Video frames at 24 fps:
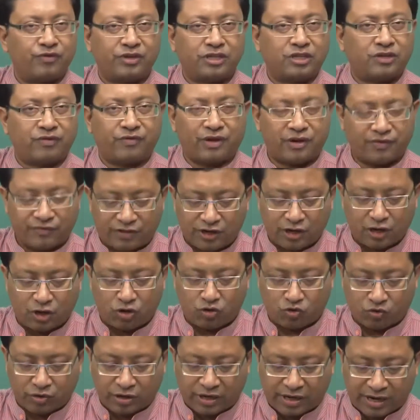whichever we are
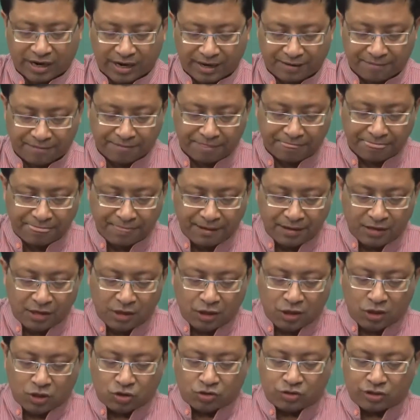looking at.
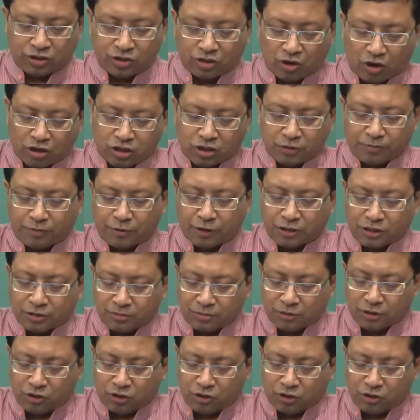So, it is also possible